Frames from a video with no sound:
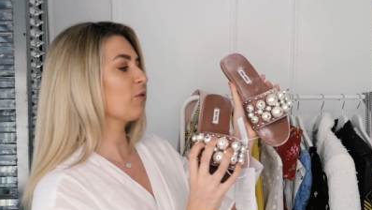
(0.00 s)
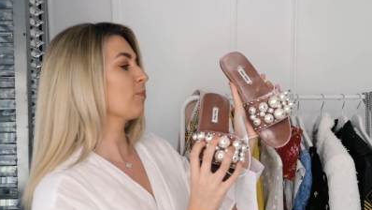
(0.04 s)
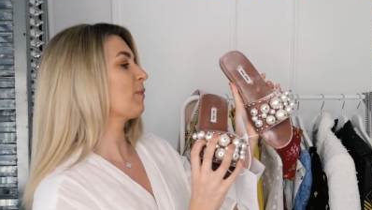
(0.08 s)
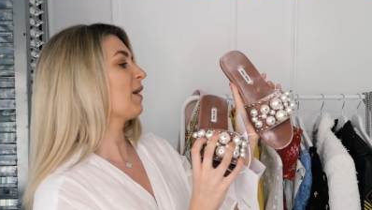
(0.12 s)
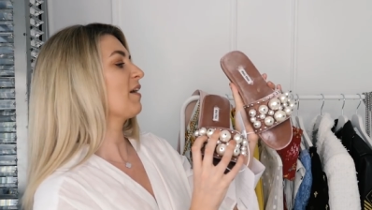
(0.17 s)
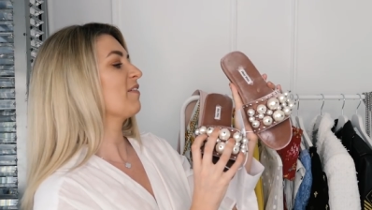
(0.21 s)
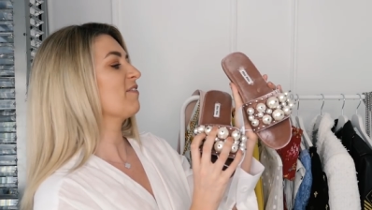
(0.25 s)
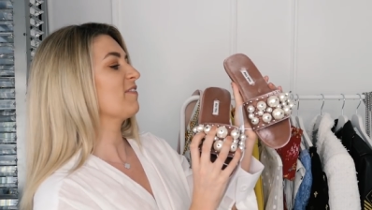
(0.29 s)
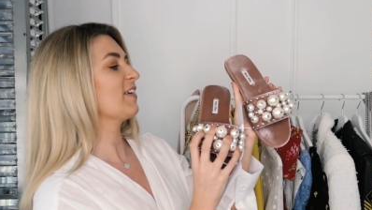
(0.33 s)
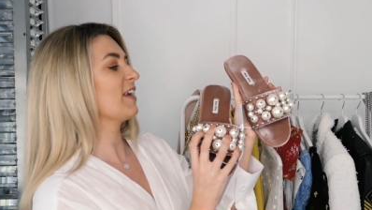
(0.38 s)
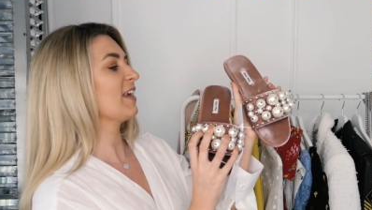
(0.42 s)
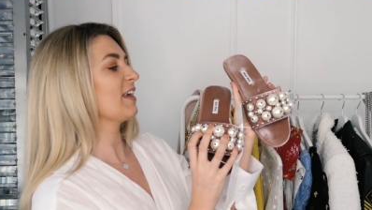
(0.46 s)
with
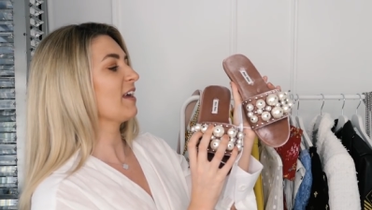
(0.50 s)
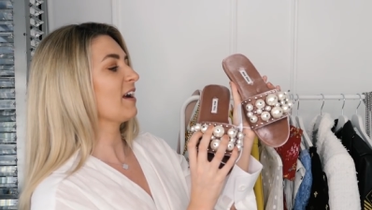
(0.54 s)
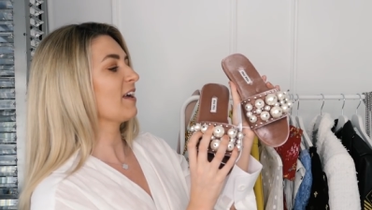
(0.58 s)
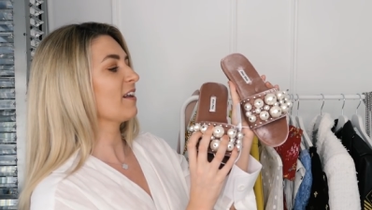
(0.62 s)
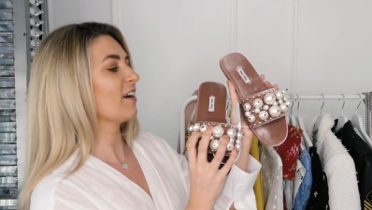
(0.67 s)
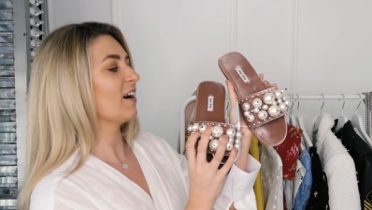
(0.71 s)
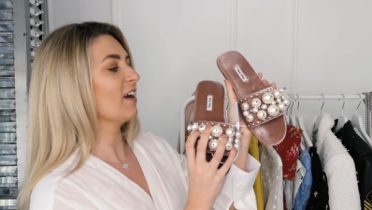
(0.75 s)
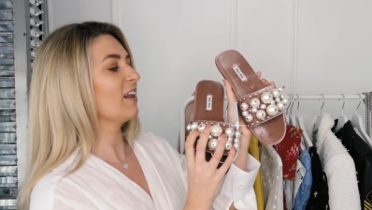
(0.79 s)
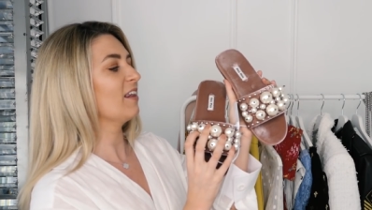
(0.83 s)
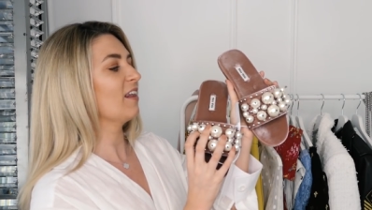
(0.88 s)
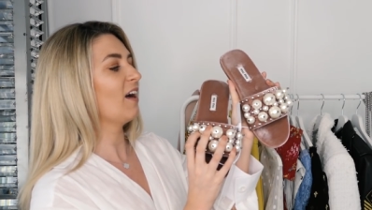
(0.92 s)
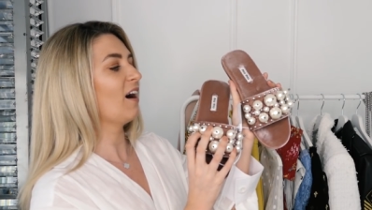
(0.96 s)
my feet
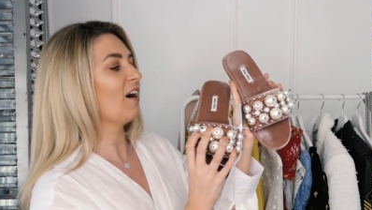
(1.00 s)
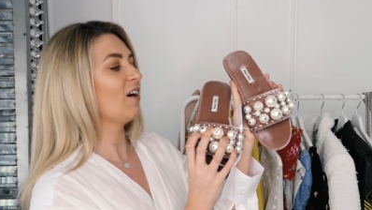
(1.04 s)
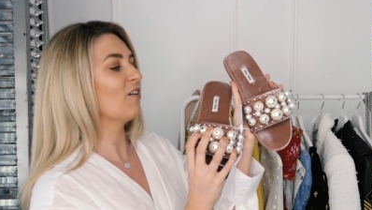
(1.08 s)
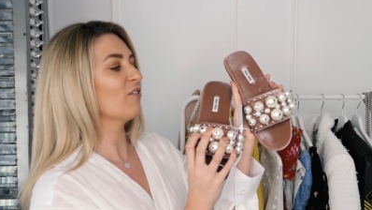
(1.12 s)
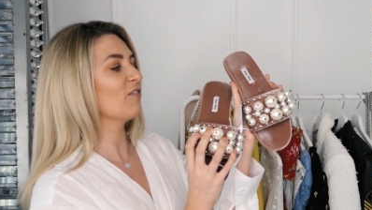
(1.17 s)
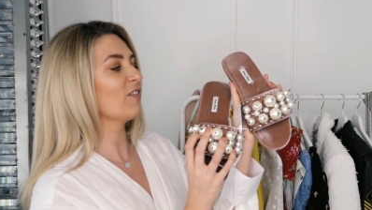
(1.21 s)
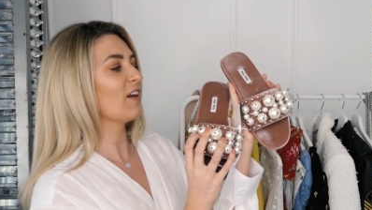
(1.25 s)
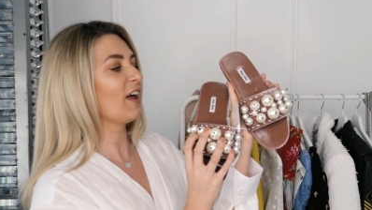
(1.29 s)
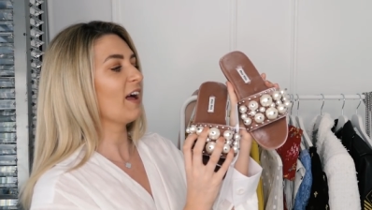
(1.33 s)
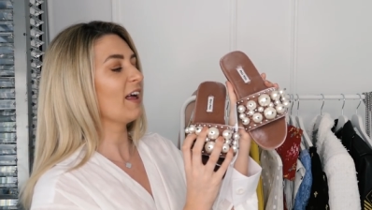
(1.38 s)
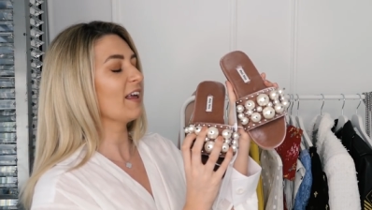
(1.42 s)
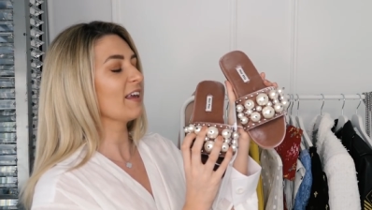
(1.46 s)
and I
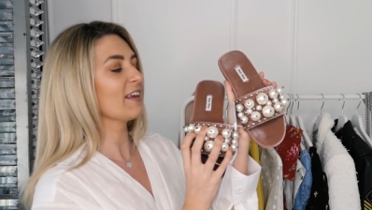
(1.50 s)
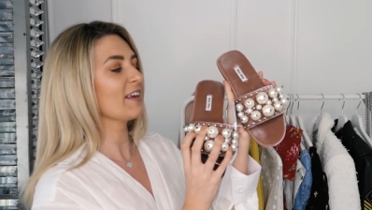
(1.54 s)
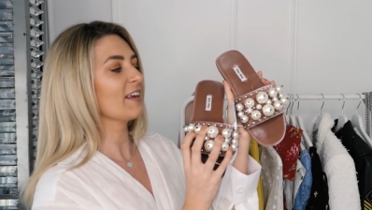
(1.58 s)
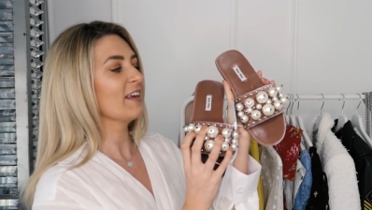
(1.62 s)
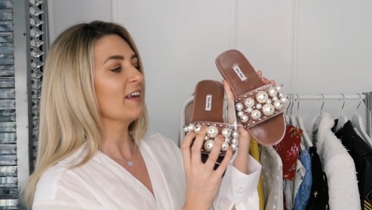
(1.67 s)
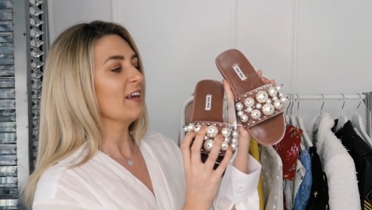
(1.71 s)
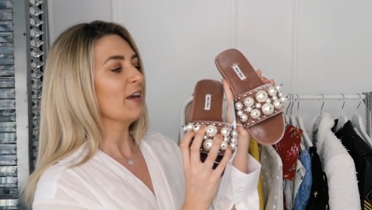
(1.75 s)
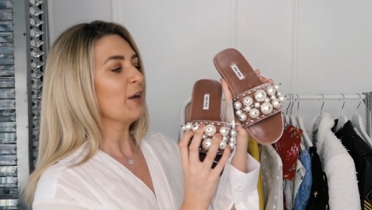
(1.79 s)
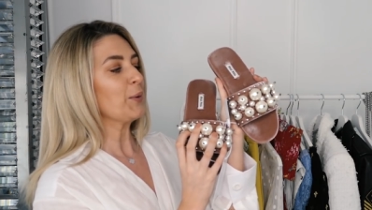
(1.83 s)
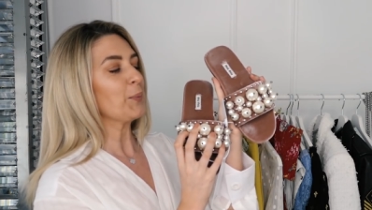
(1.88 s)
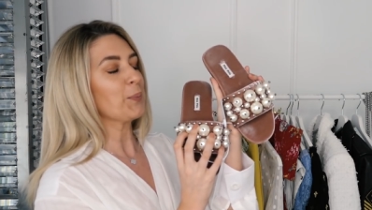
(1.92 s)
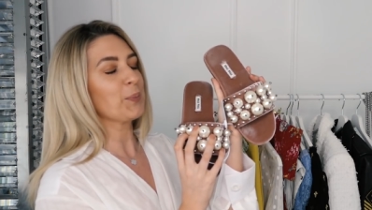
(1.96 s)
love like
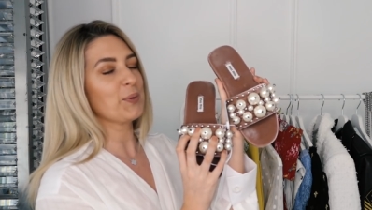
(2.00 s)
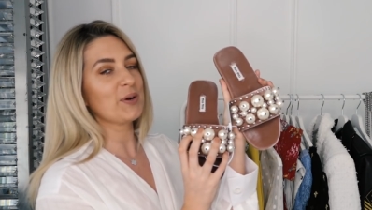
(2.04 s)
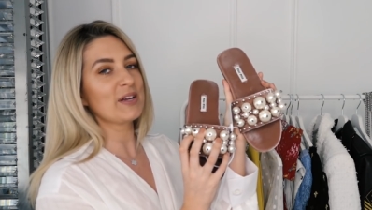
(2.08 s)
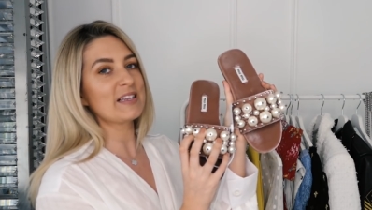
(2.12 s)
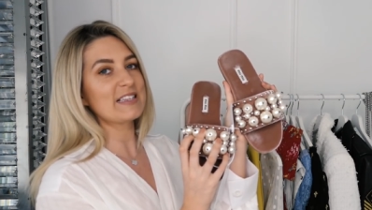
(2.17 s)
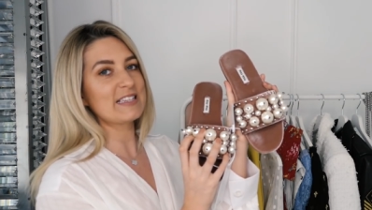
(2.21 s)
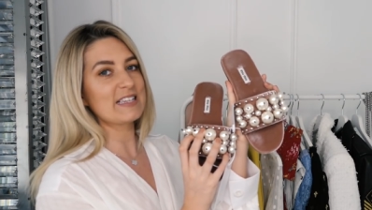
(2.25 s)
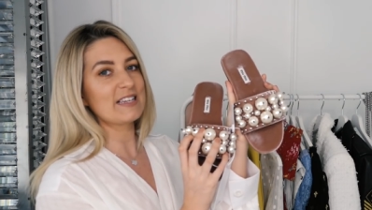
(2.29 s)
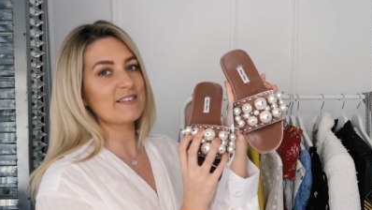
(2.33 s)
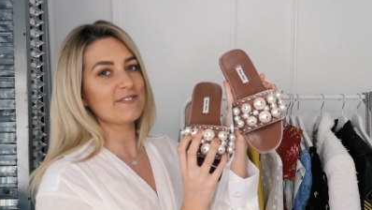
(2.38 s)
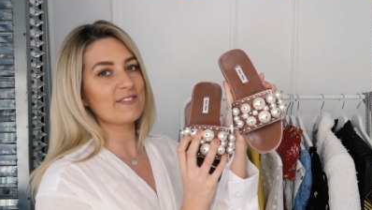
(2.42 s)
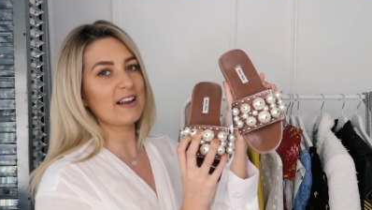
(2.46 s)

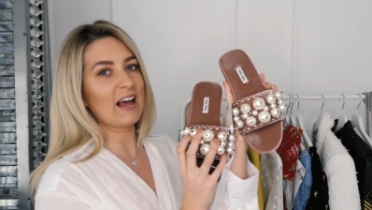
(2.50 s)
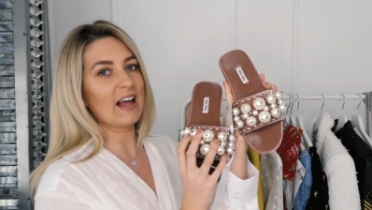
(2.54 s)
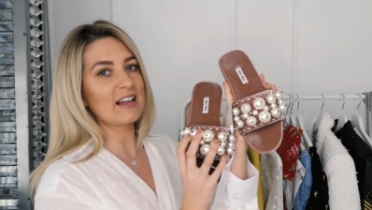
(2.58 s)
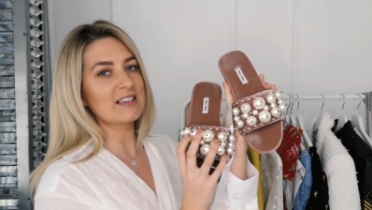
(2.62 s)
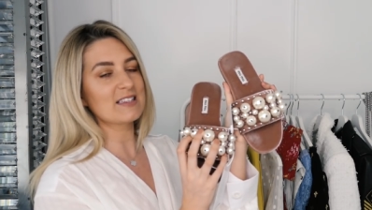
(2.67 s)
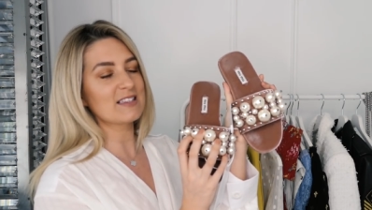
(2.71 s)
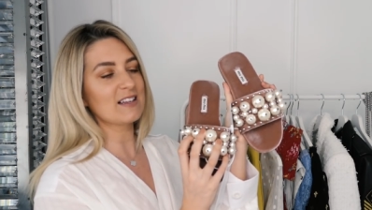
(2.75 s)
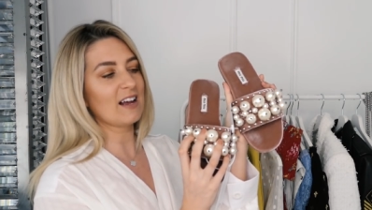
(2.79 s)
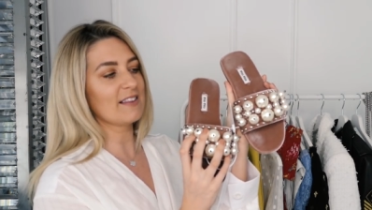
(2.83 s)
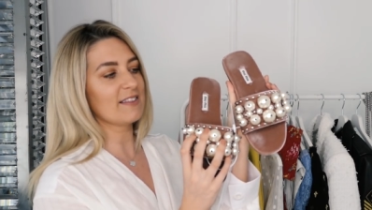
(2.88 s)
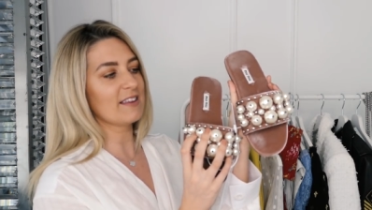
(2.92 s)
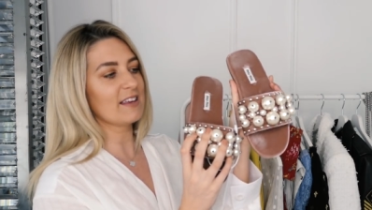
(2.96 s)
pretty
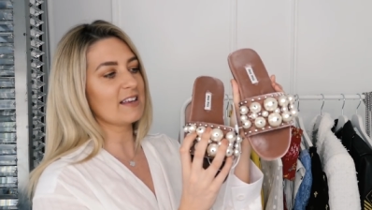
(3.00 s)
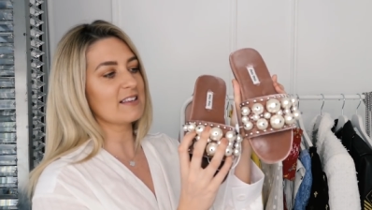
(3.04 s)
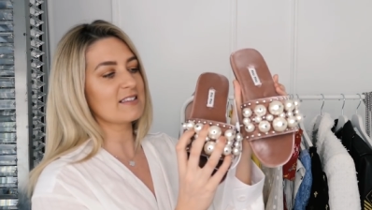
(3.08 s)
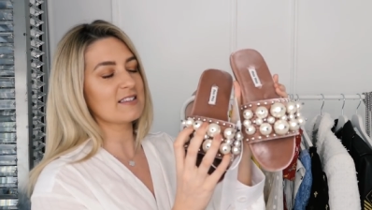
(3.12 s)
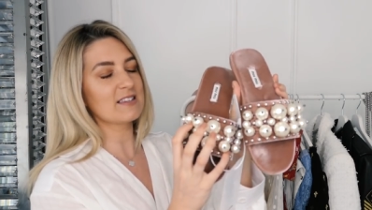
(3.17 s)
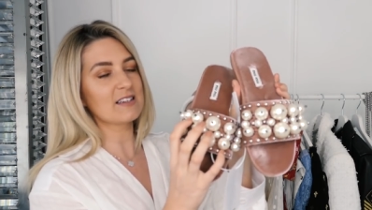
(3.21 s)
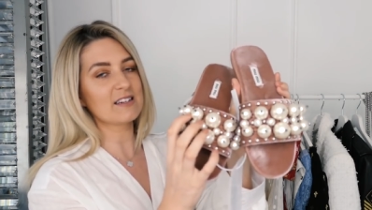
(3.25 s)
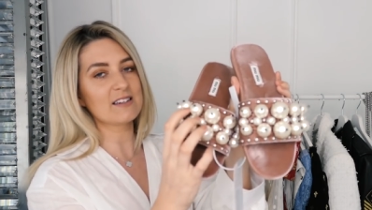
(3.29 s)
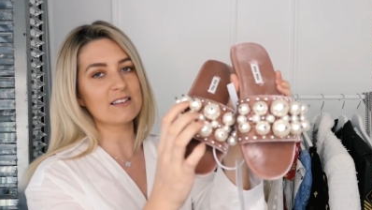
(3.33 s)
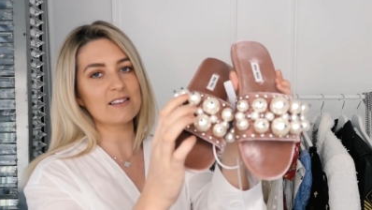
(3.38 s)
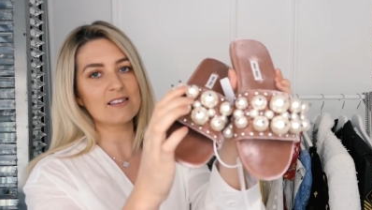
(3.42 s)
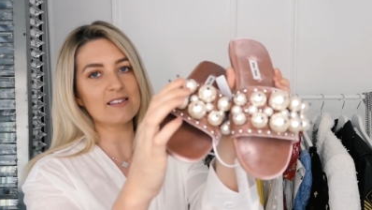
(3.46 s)
flats like
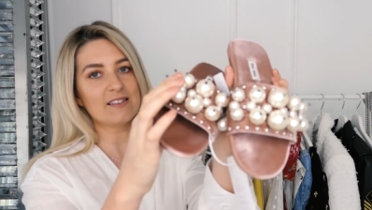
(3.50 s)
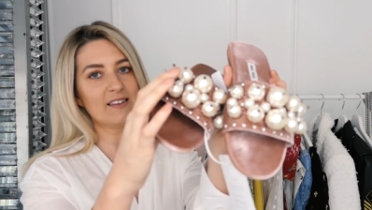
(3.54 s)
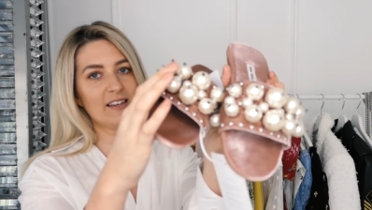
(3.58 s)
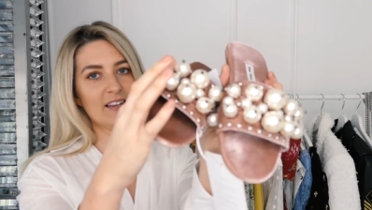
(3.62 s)
this. And